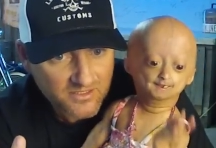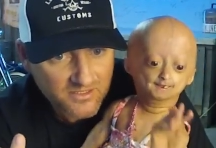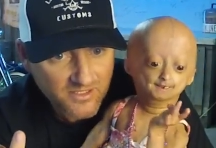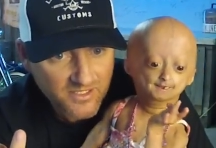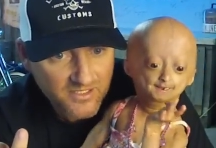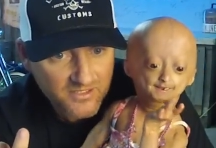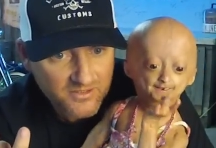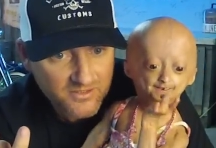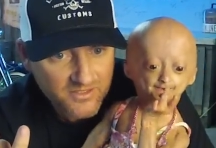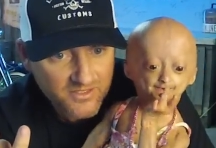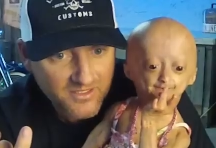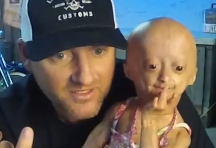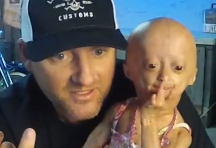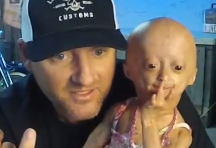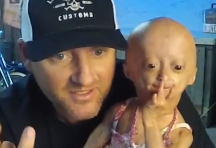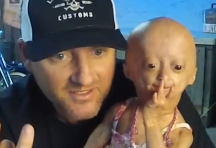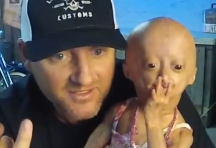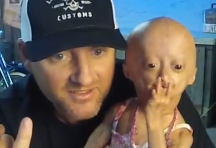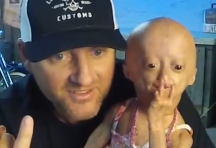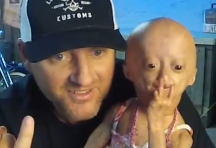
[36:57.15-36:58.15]
Speaker 1: You know how to do it?
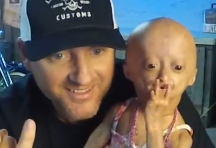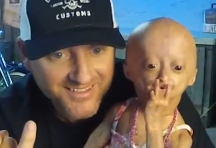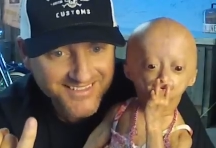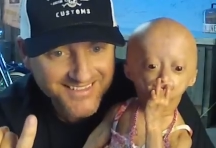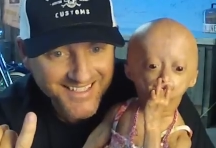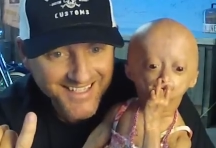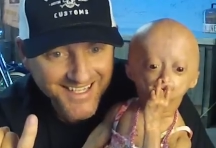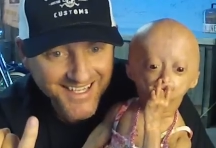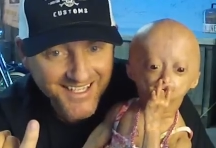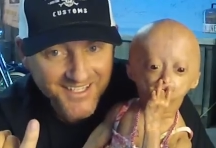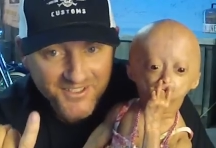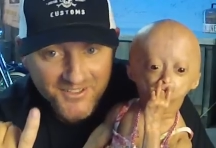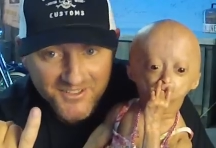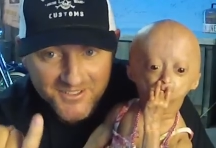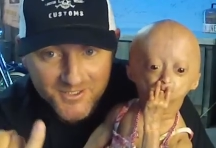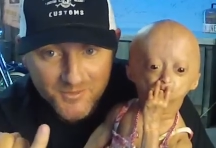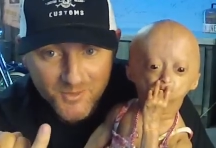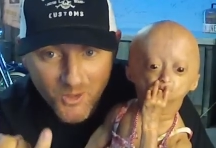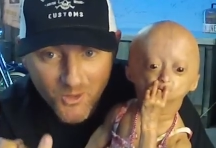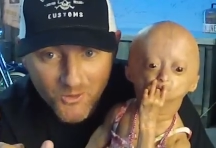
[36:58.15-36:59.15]
Look at that.
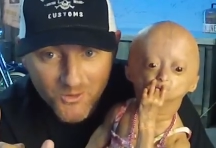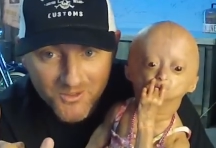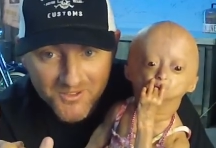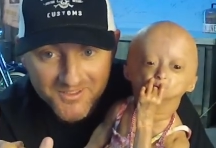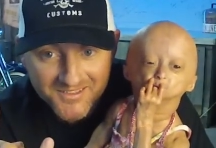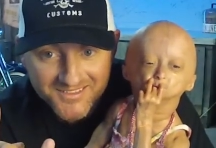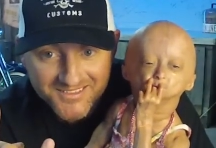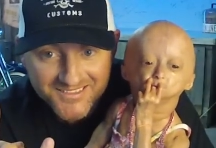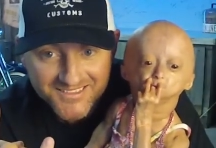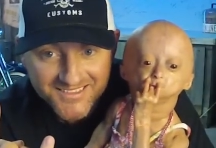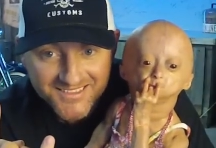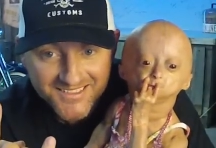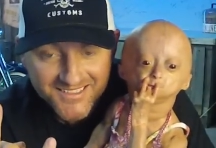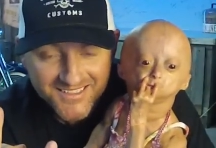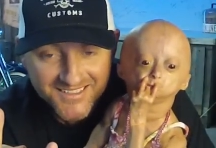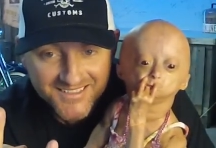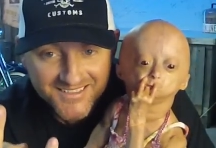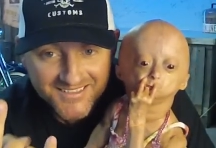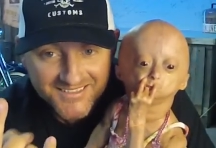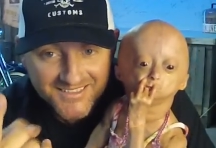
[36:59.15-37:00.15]
Hook 'em horns.
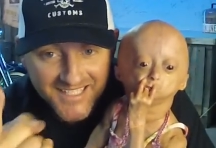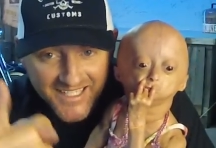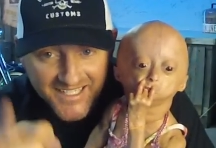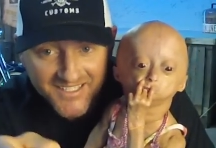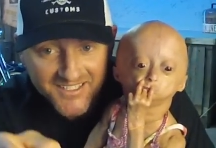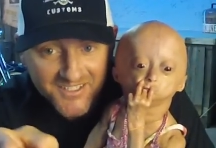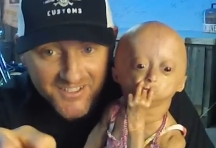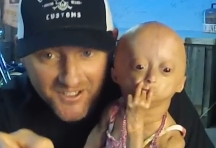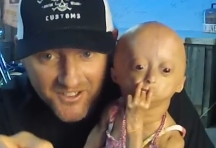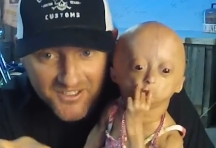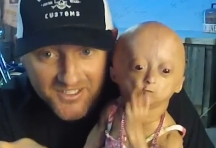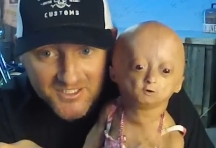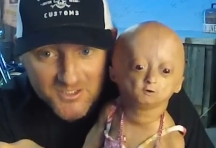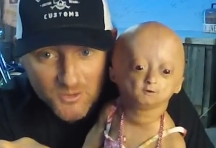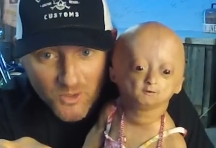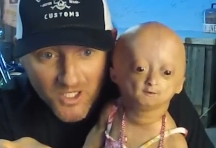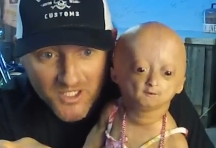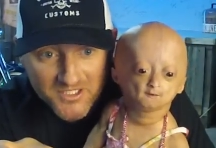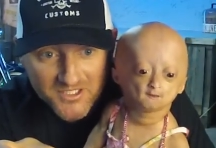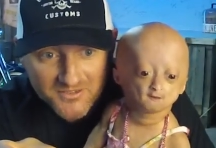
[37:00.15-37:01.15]
Dana Clark is
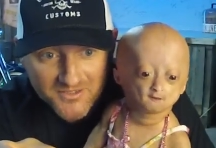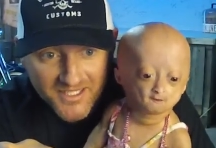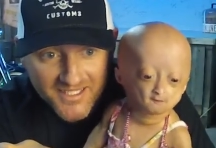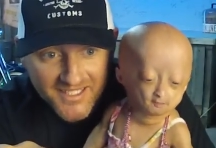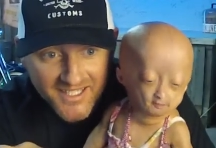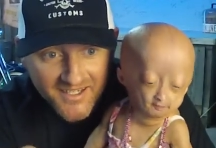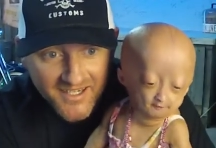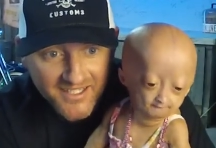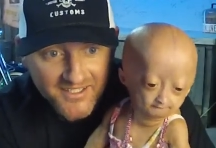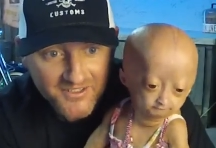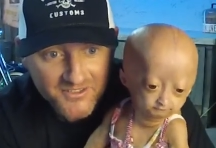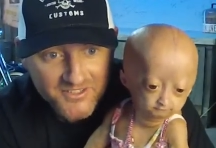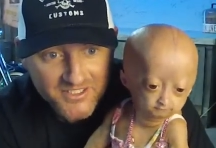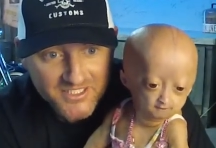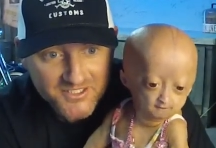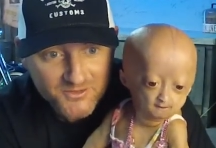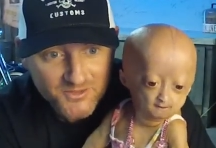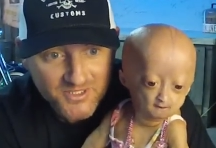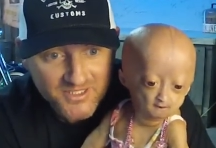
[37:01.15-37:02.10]
watching right now. I know she's